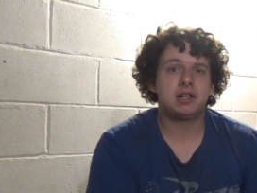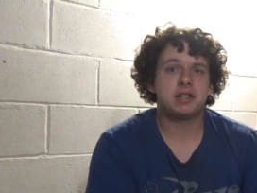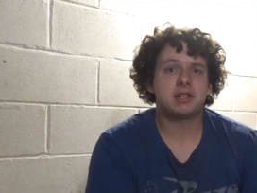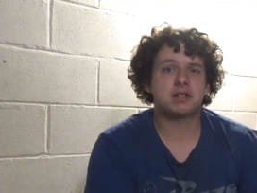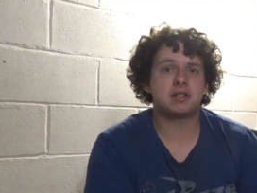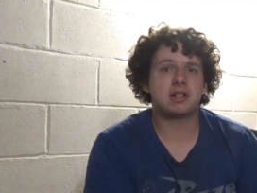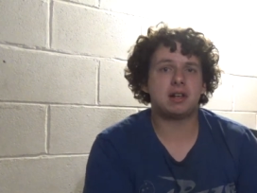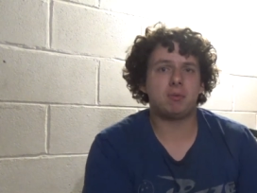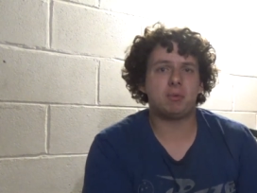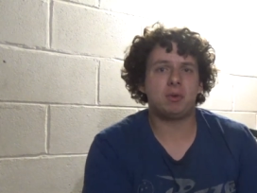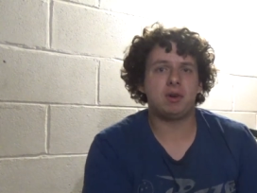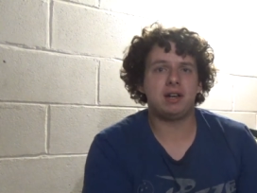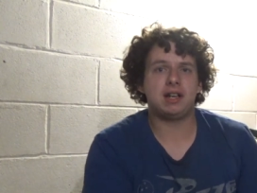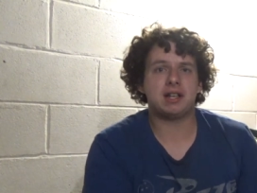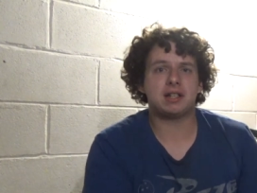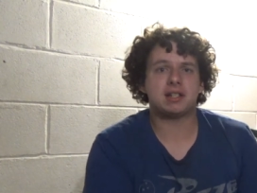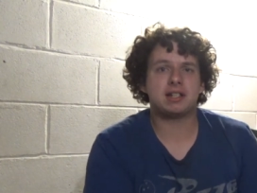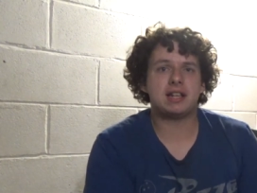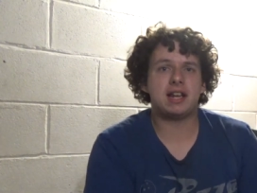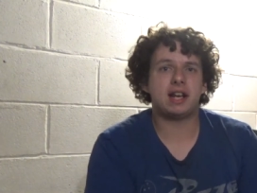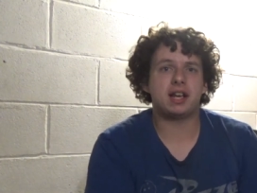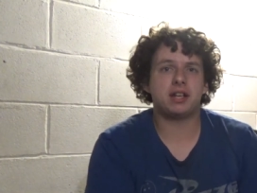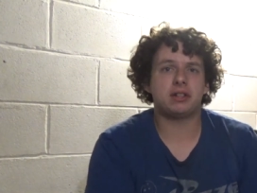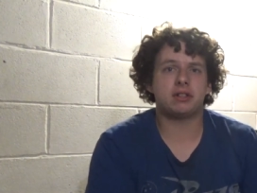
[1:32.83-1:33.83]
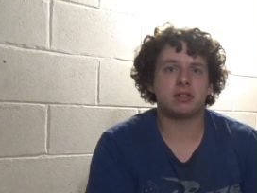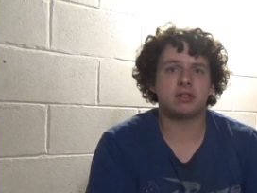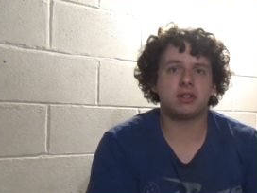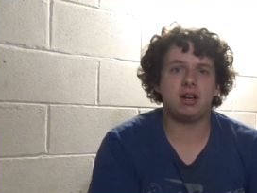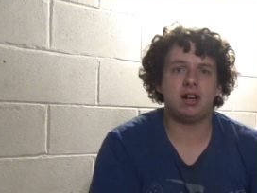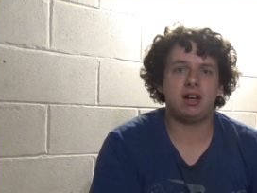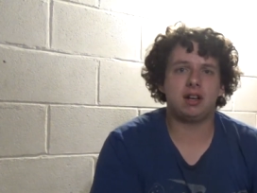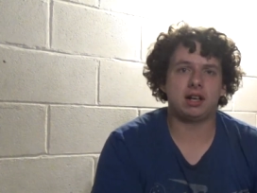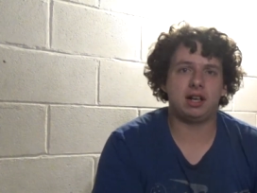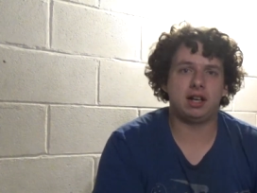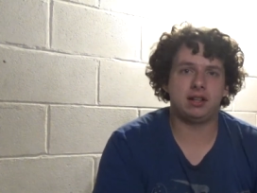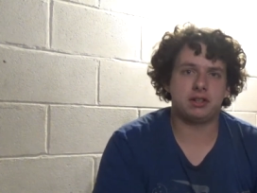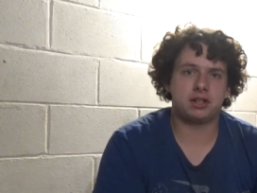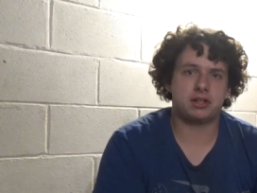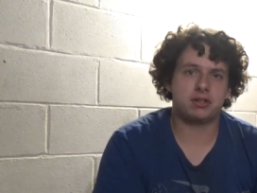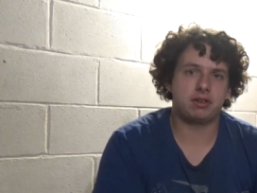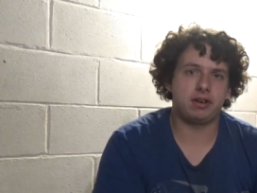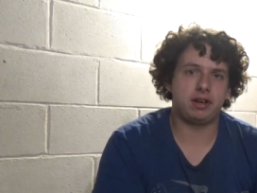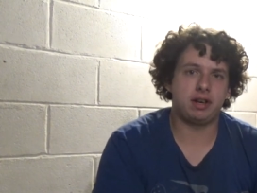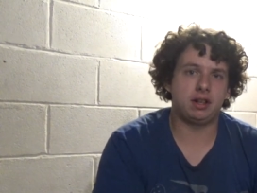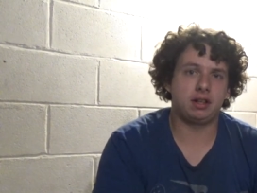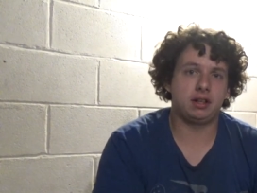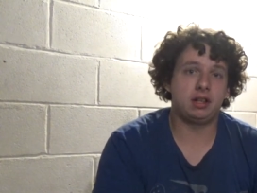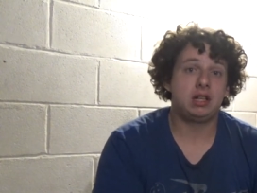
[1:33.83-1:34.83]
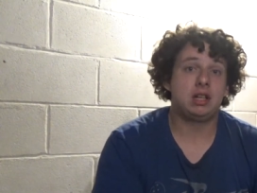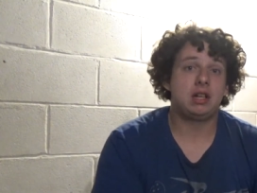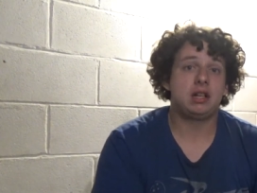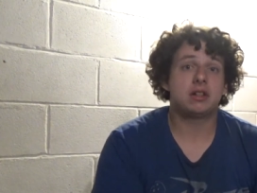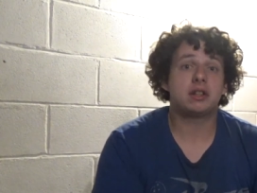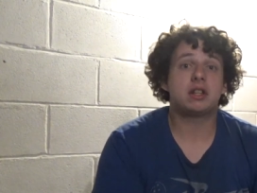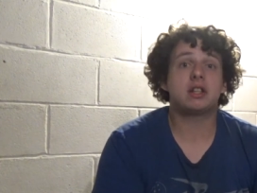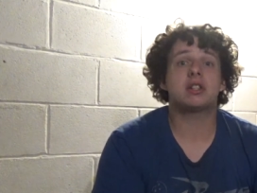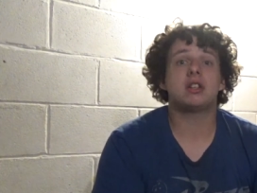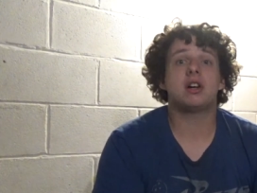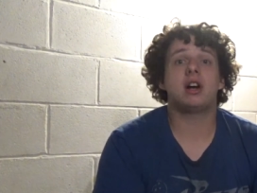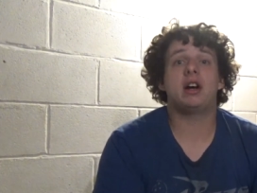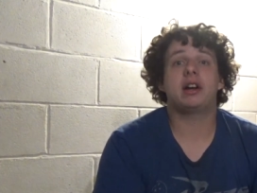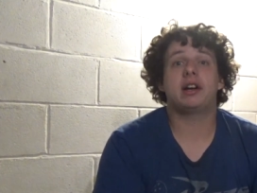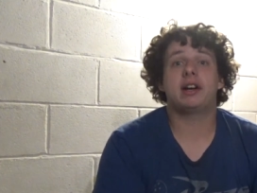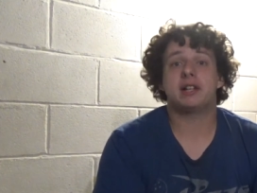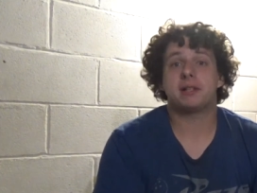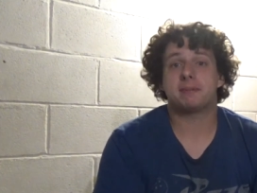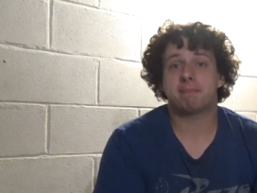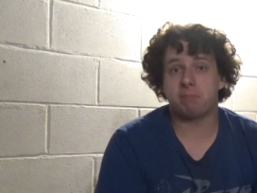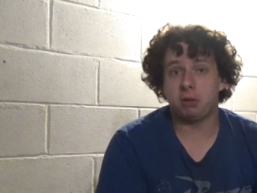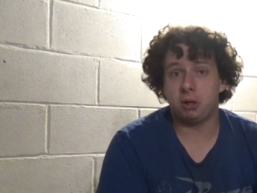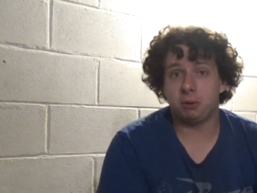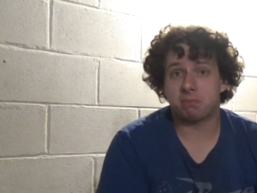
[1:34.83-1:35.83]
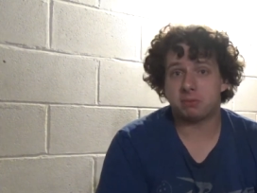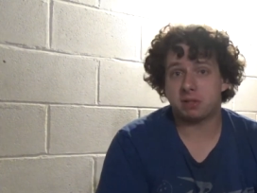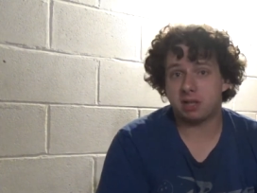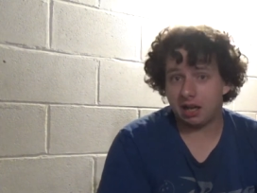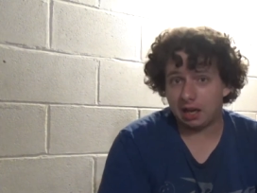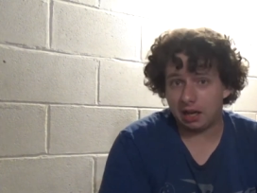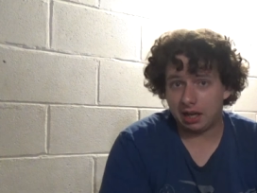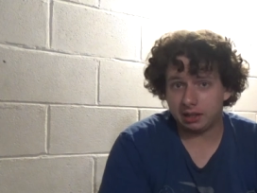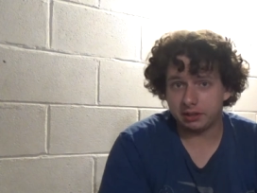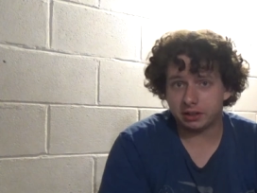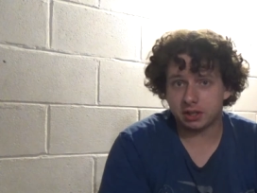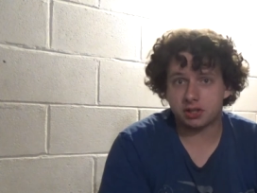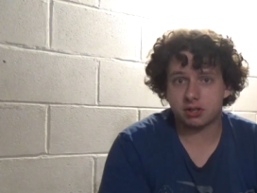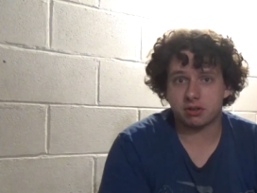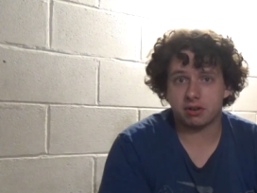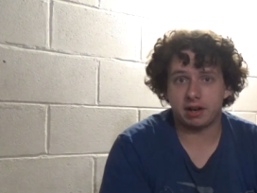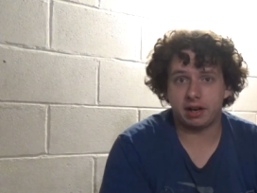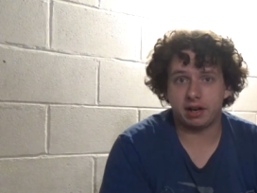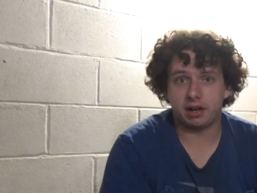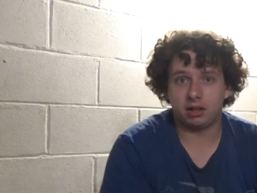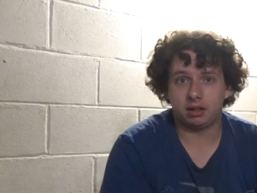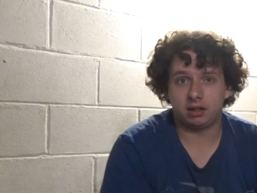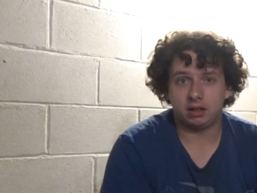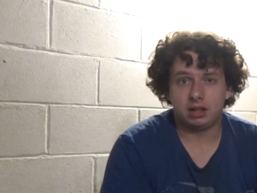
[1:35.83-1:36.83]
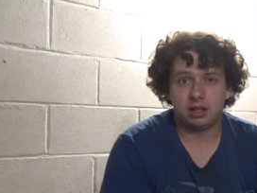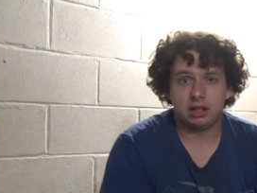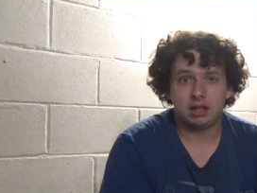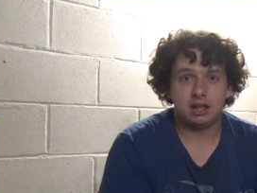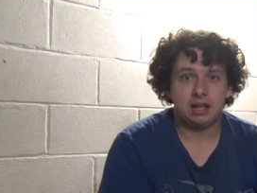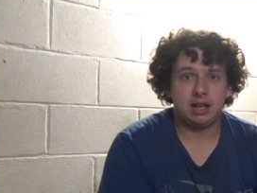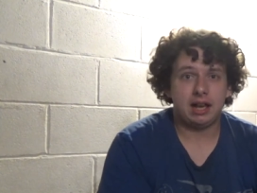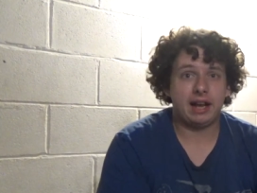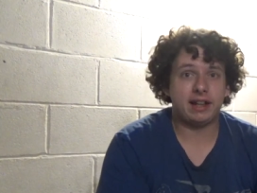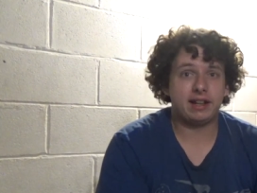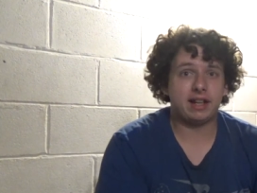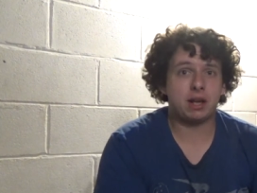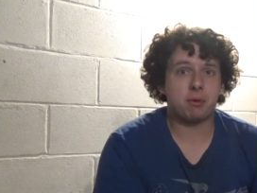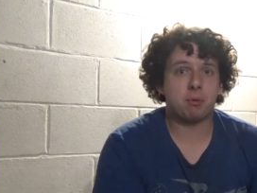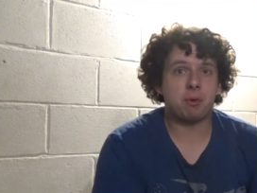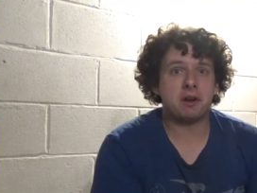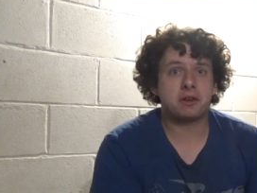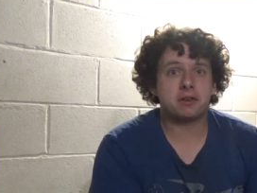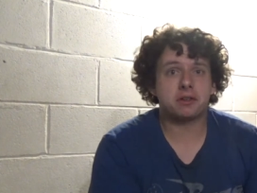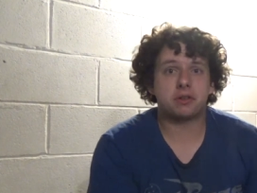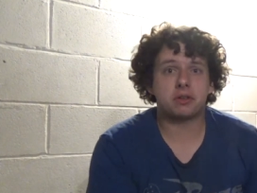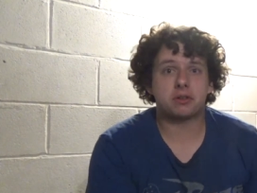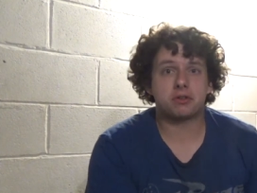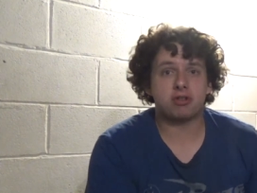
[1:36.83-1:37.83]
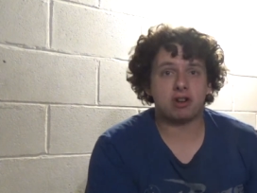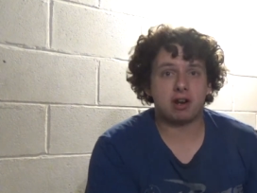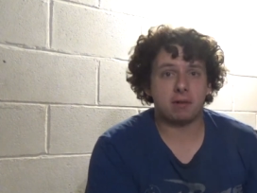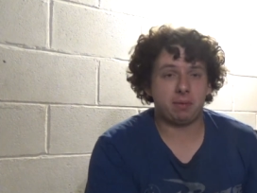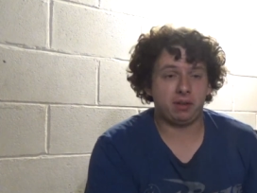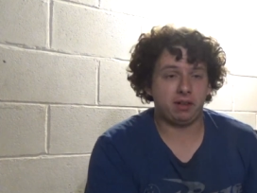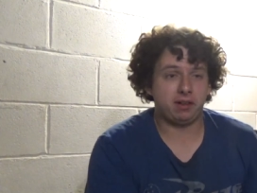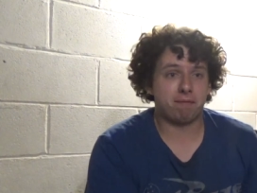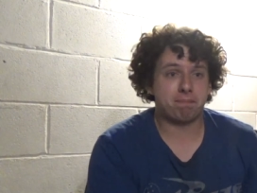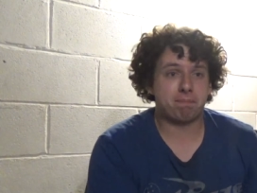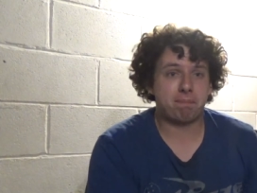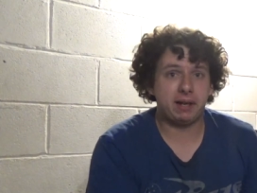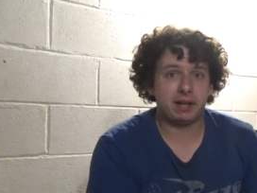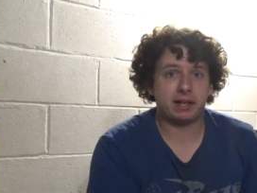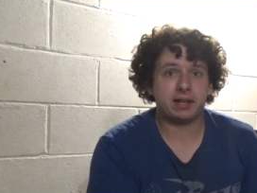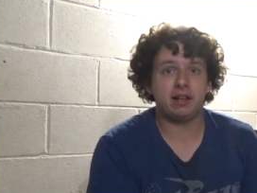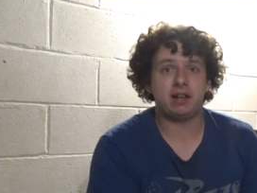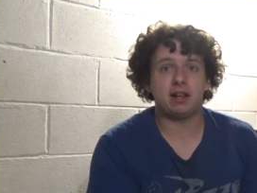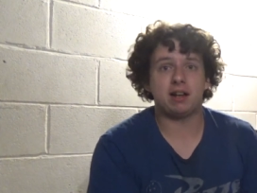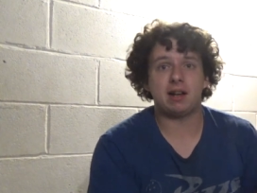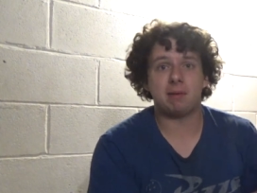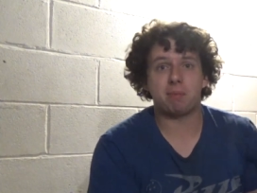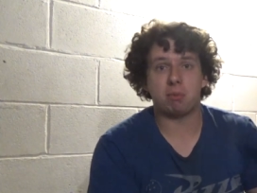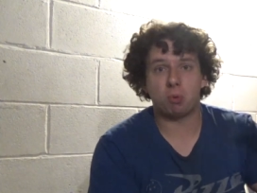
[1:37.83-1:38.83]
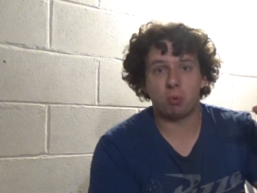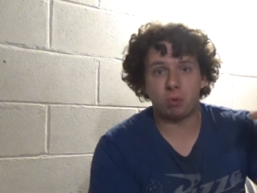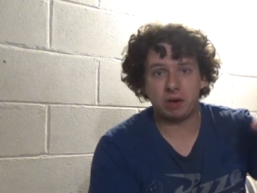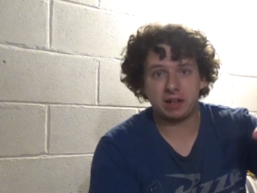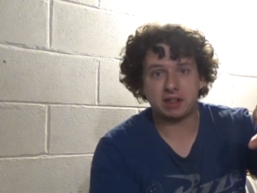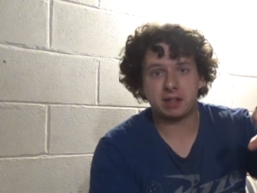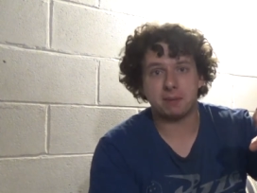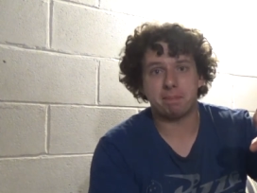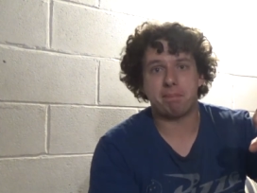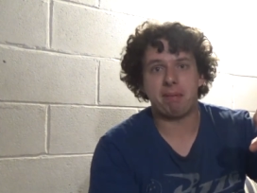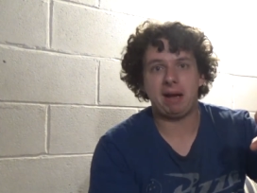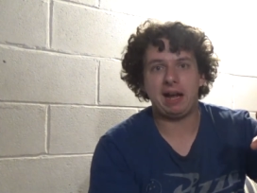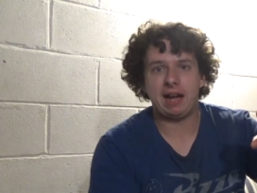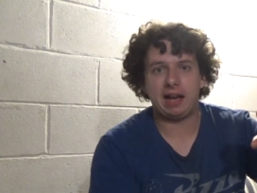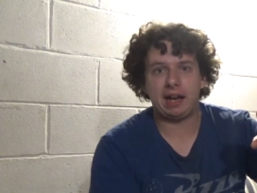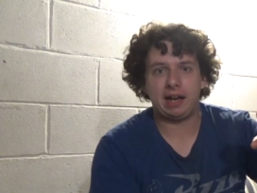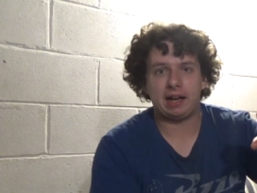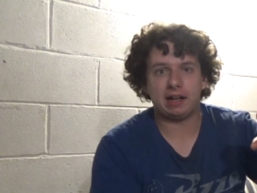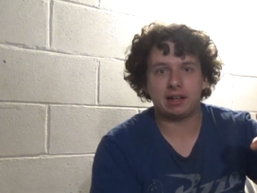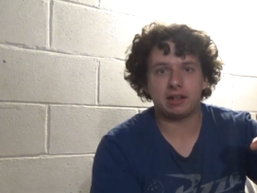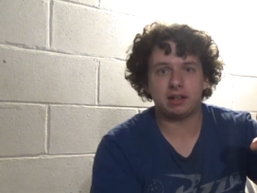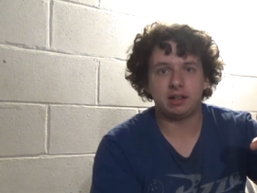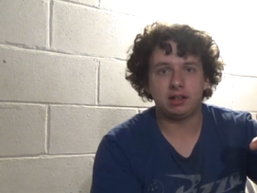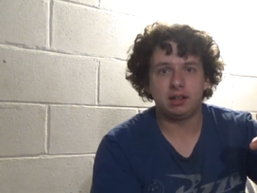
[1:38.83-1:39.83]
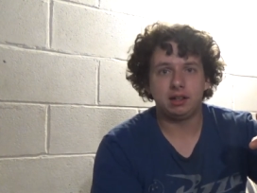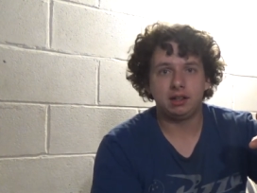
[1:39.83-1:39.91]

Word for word: Someone has taken their dog on the trail, the dog has pooped on the trail, and they went to the trouble of picking it up with a bag